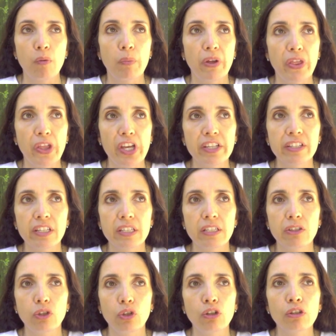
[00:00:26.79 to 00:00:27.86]
but this
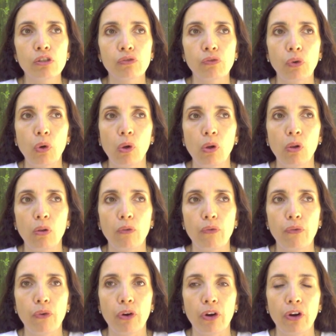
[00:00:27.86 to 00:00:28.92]
is useful
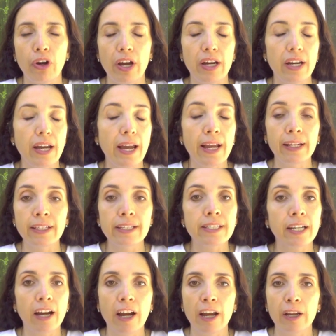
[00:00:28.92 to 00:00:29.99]
for
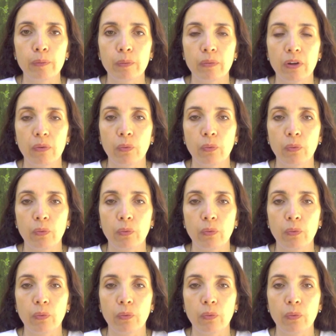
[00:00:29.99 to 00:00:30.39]
anytime,